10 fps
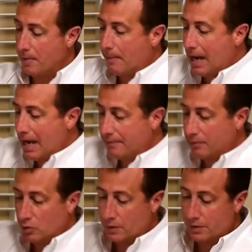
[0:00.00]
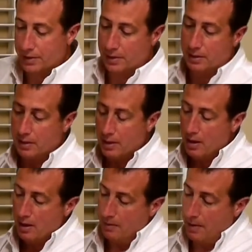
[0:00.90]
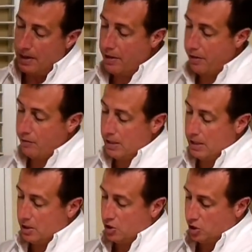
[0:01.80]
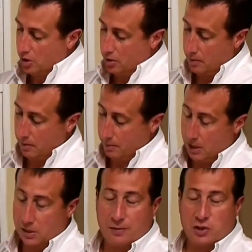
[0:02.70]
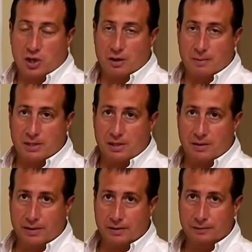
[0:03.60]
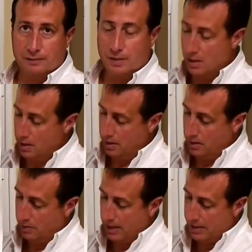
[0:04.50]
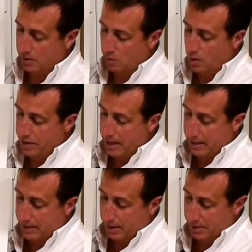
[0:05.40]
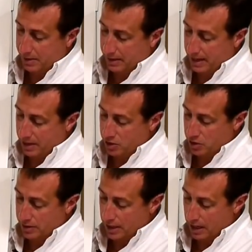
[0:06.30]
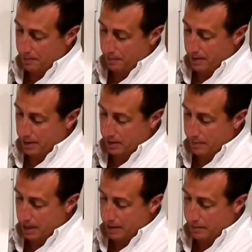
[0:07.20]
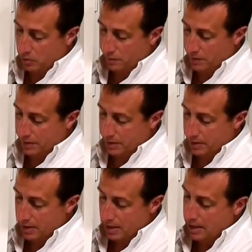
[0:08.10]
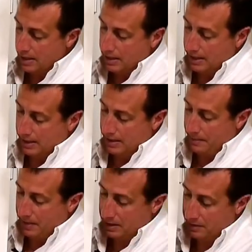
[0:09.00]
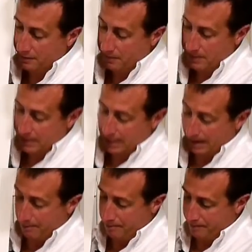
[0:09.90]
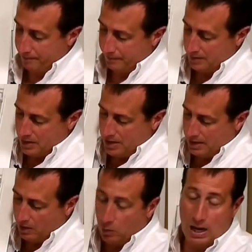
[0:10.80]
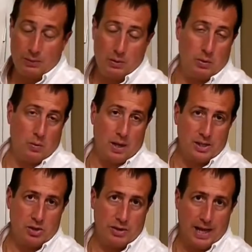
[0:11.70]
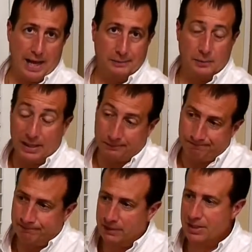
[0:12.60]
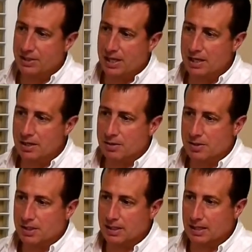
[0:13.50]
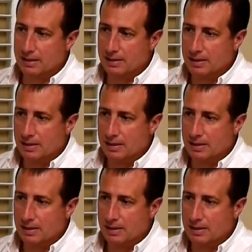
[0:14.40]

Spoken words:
the bottom louvers by a 3-inch piece of shutter material. Okay, so what that does is allows you to operate your bottom louvers independent from the top. Now, why would we want to do that? Well, let's say you're sitting at